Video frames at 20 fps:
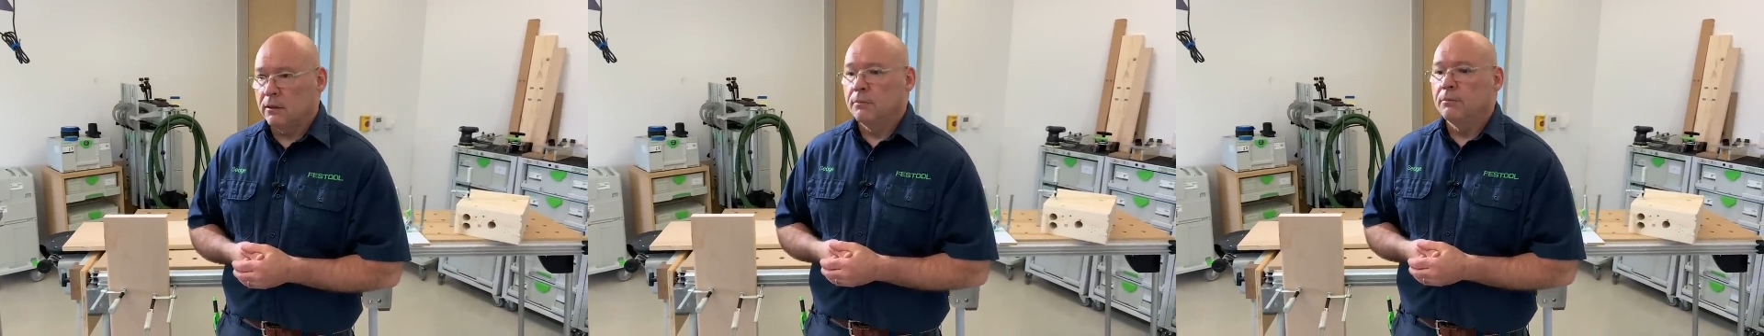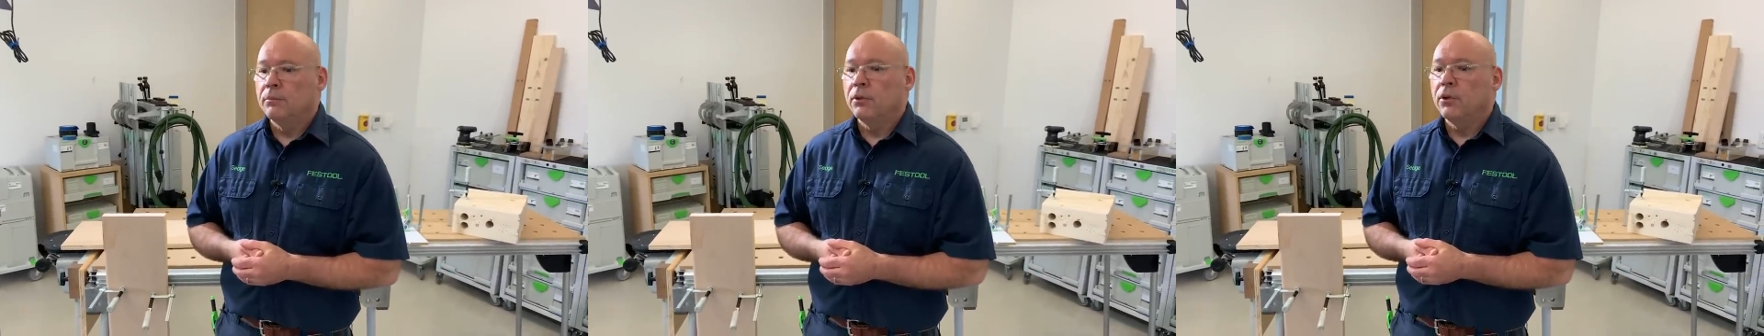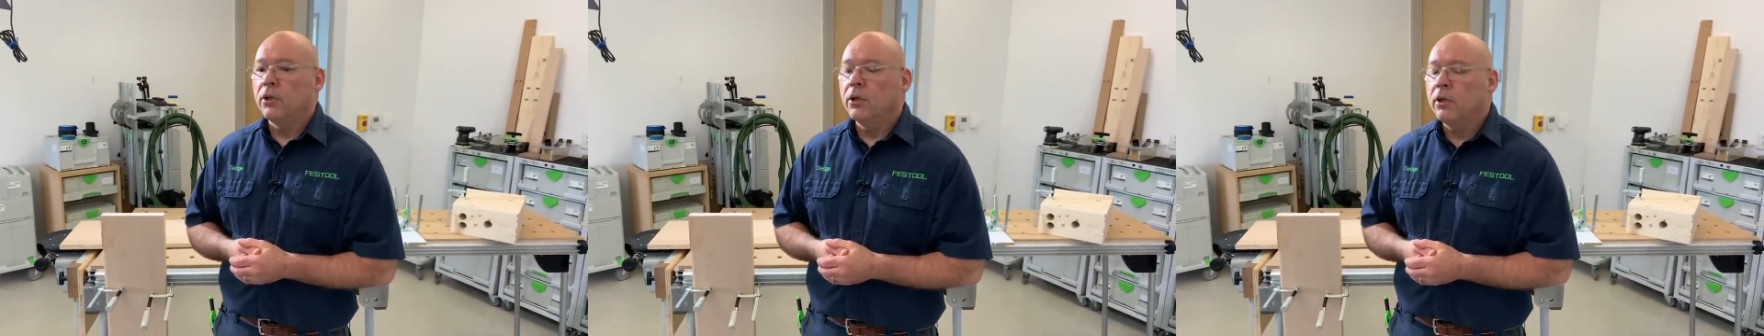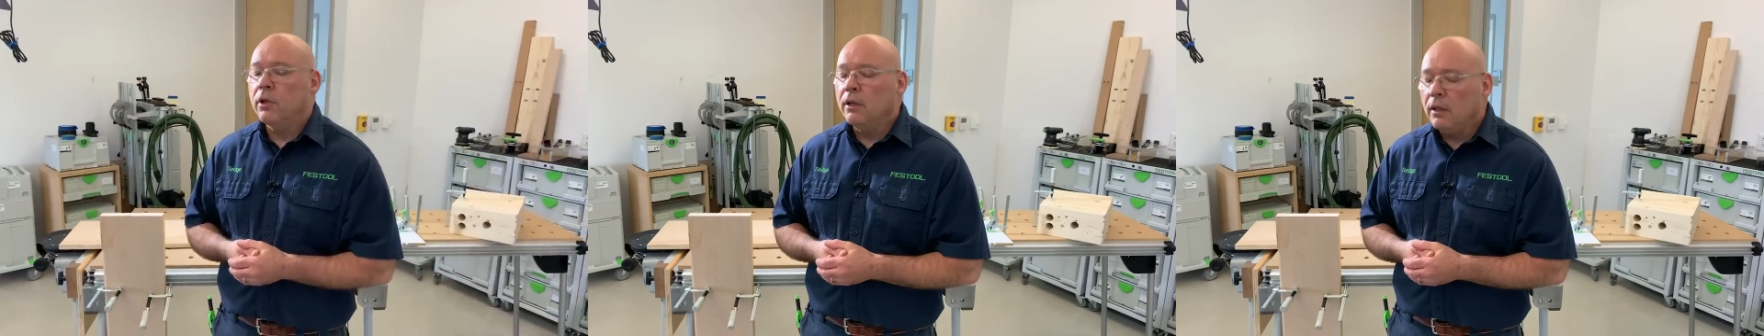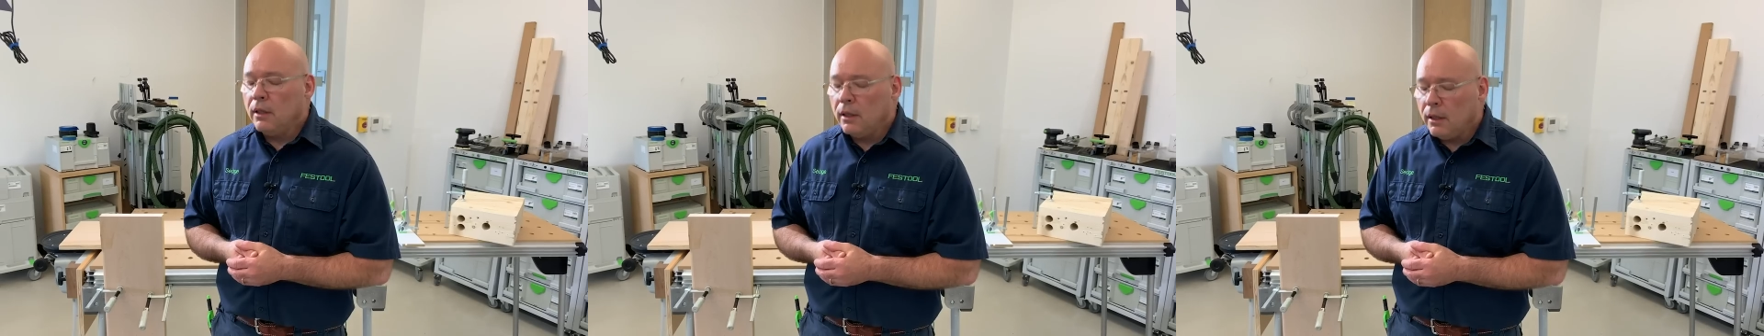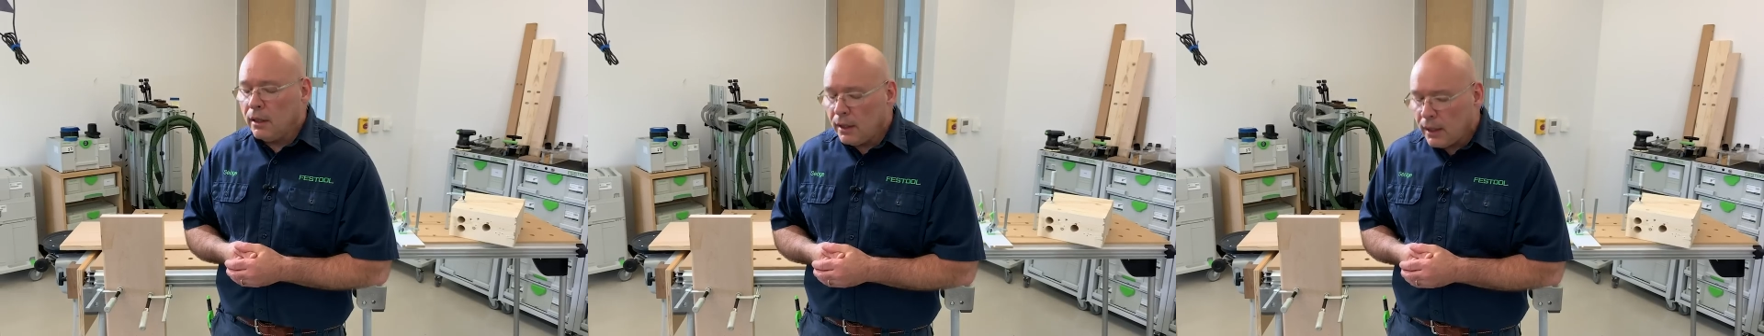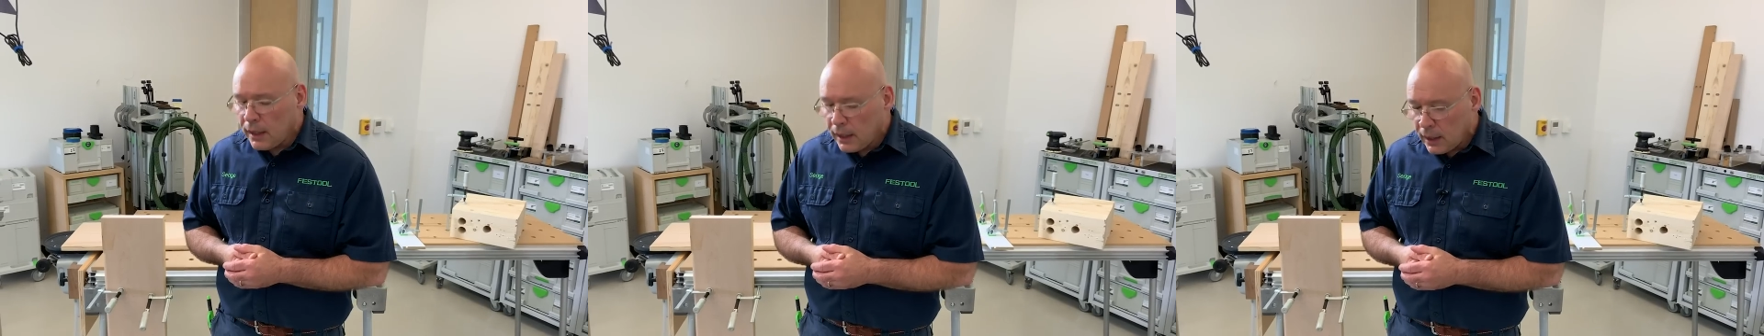
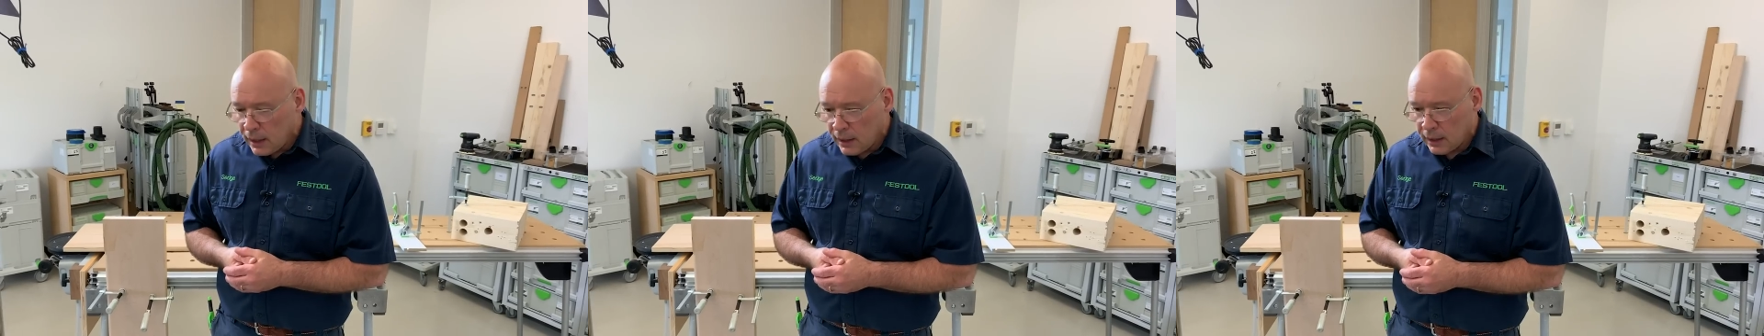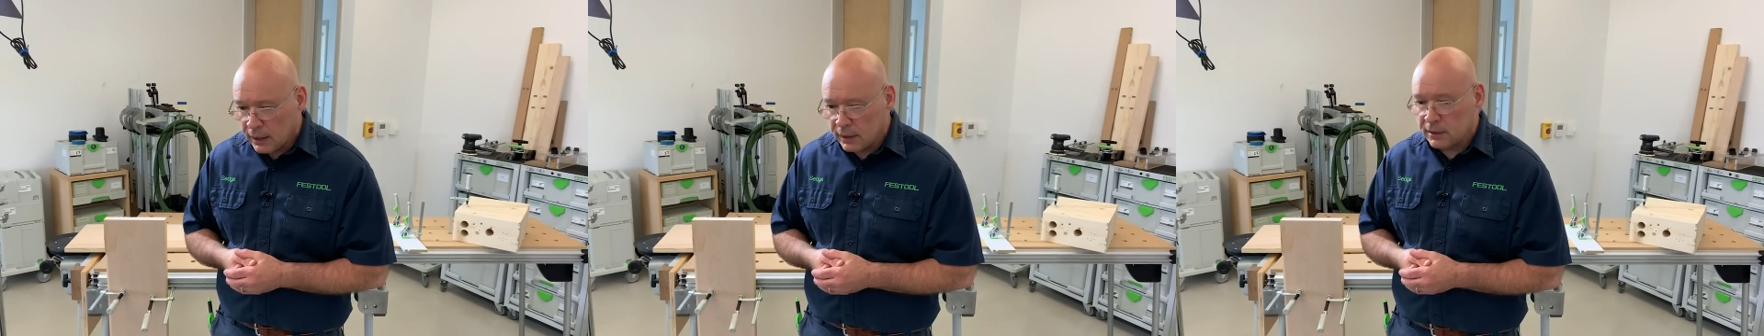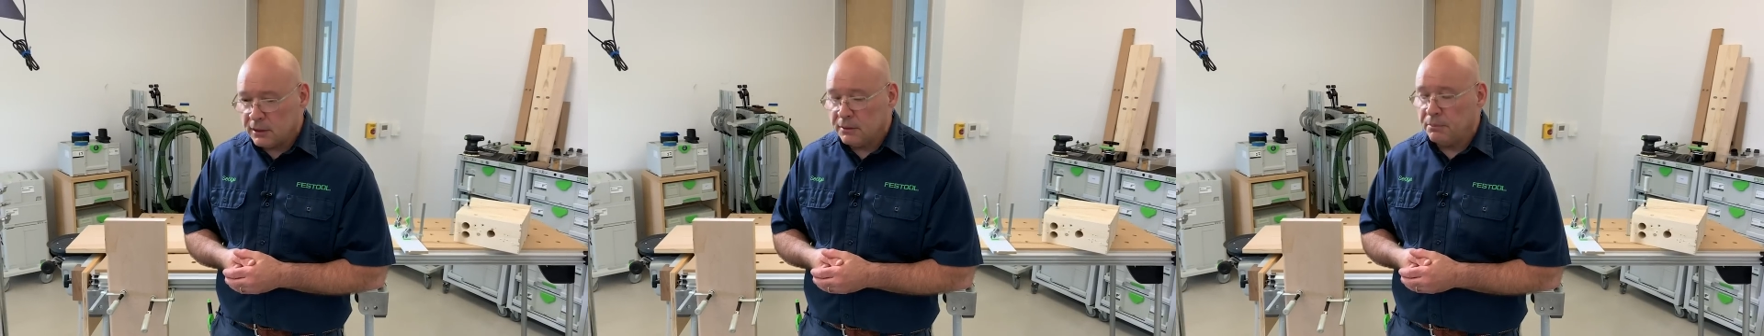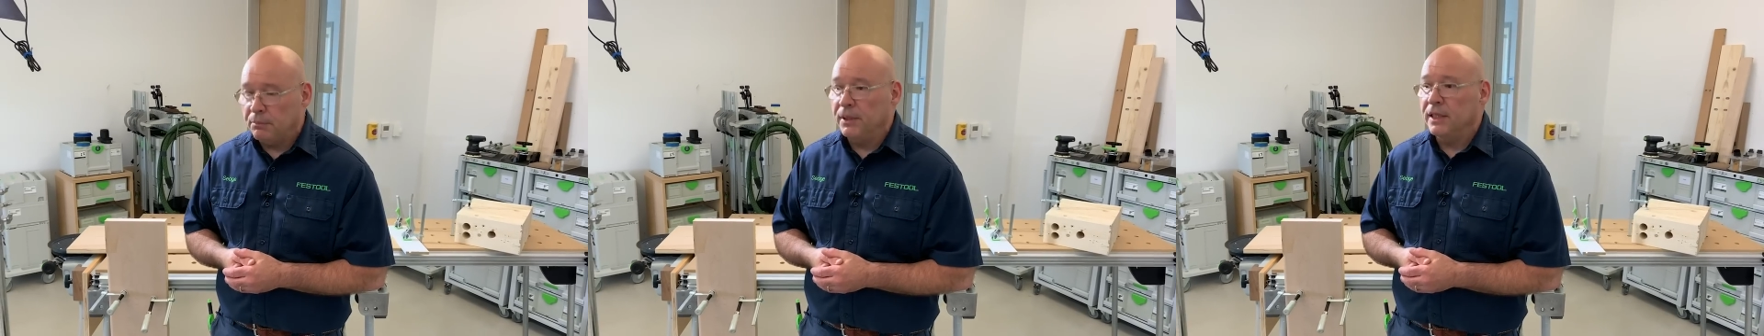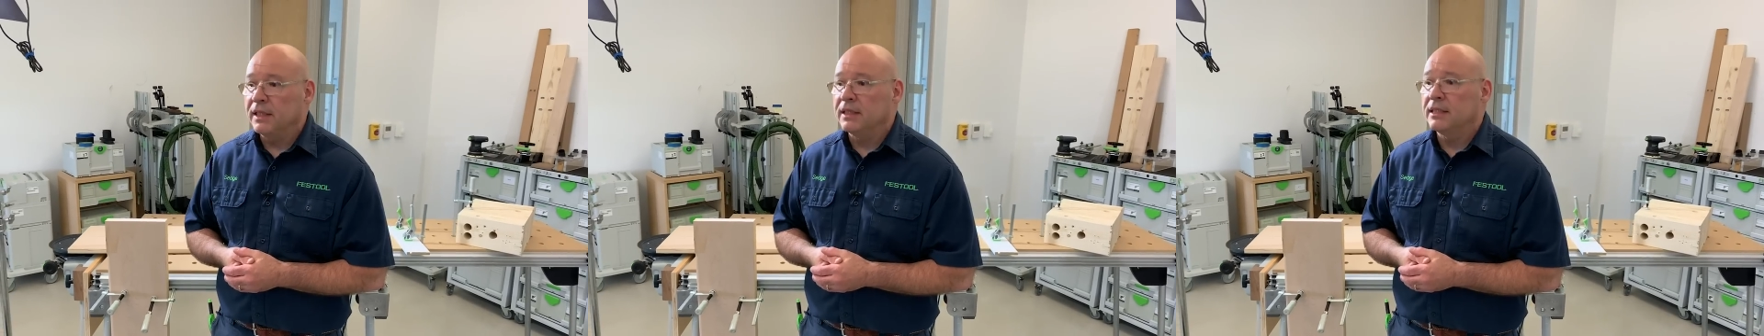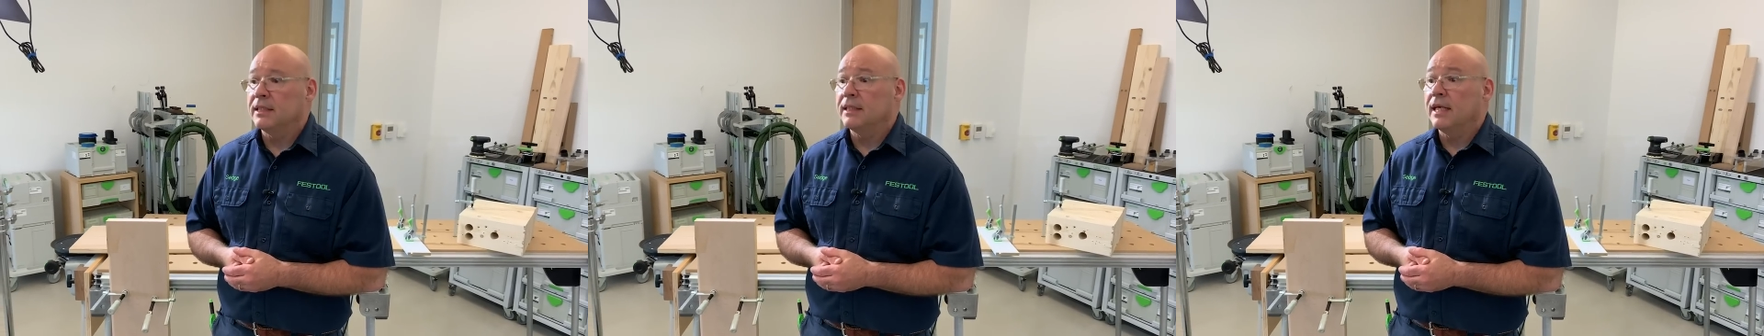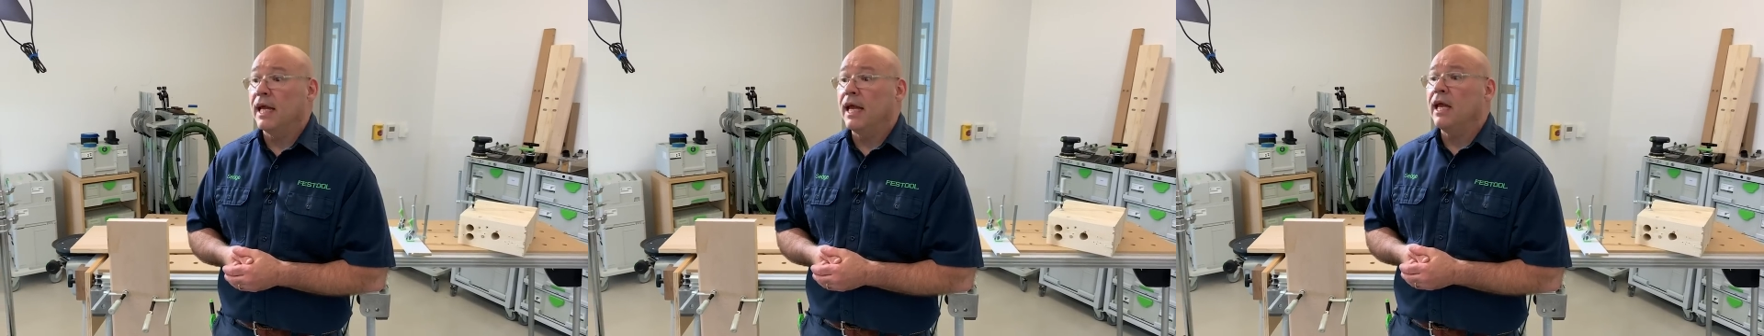please be
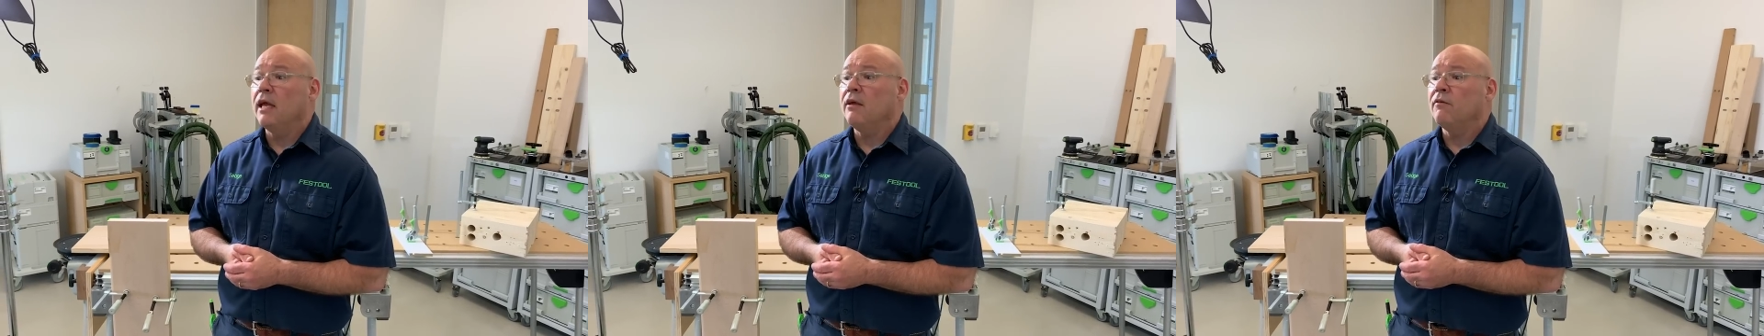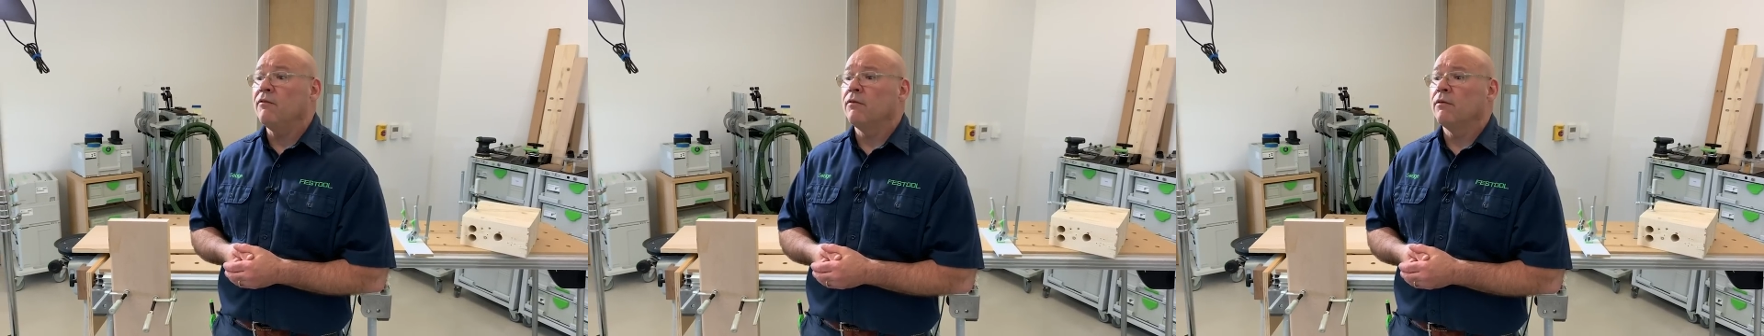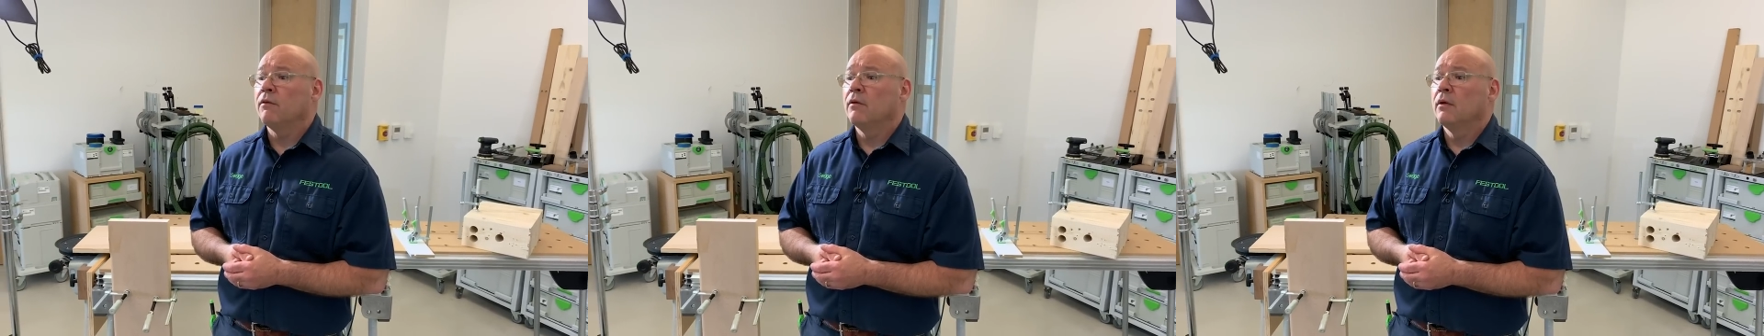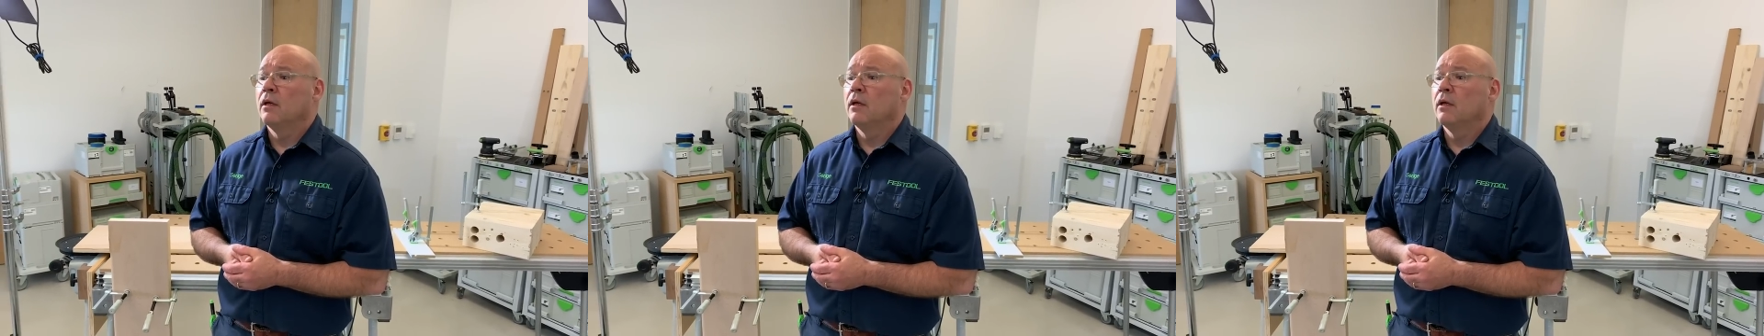safe,